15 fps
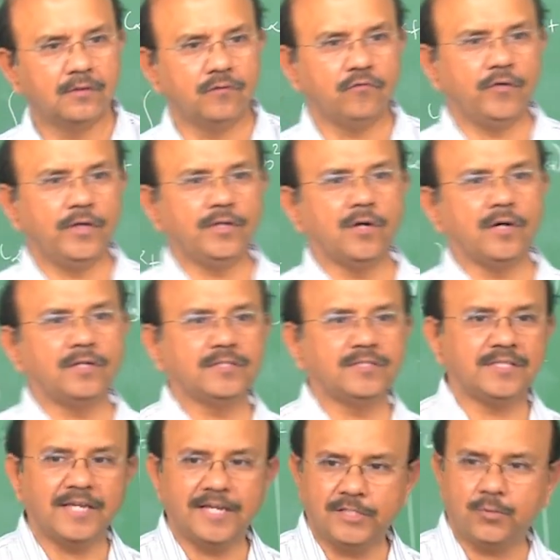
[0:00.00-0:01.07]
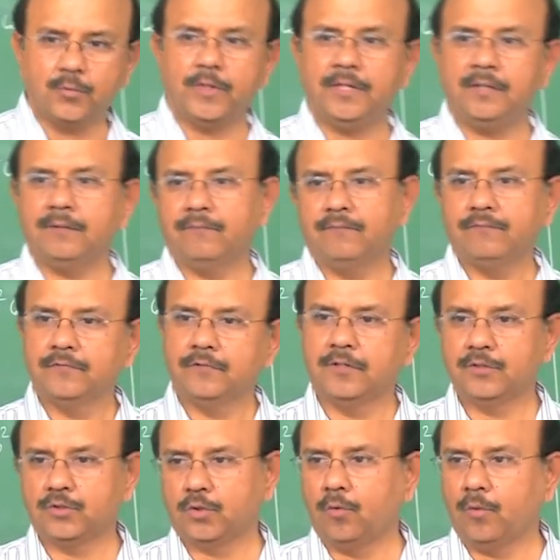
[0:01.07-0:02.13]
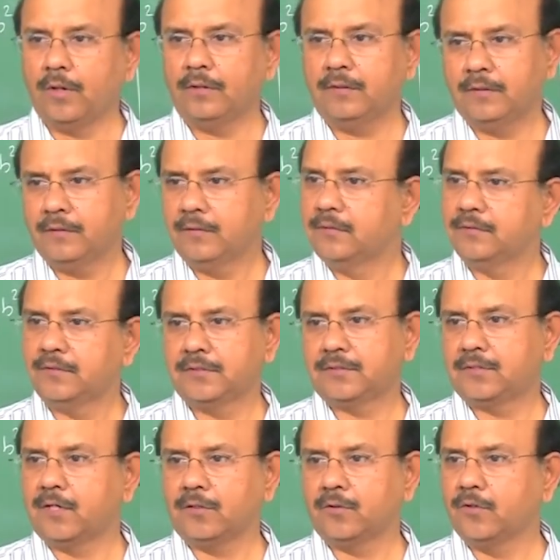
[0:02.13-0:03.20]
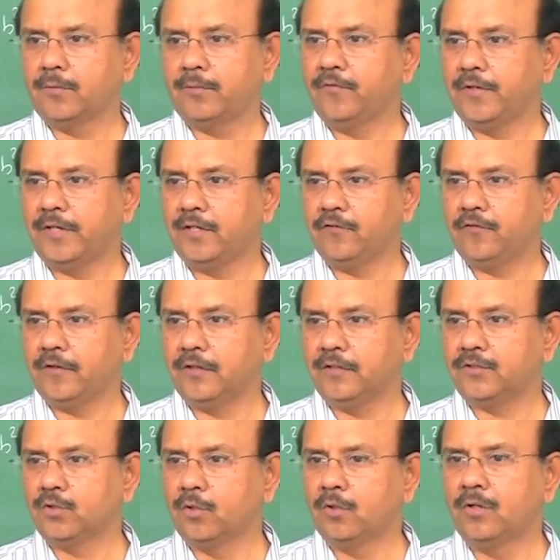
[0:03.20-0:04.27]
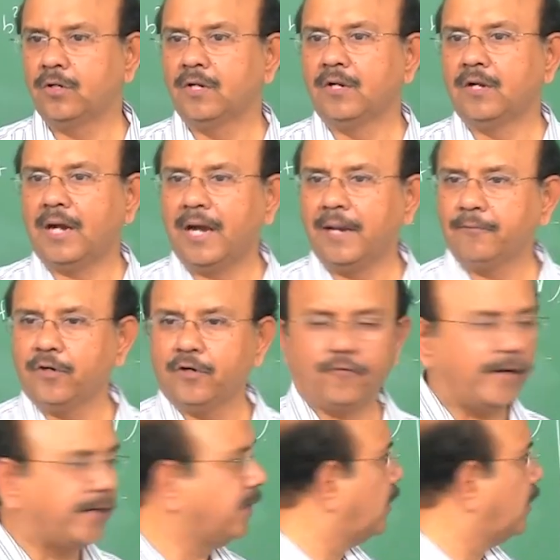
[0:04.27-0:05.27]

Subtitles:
V dot is SV, and so on. So it's not going to be very difficult. So I'm going to find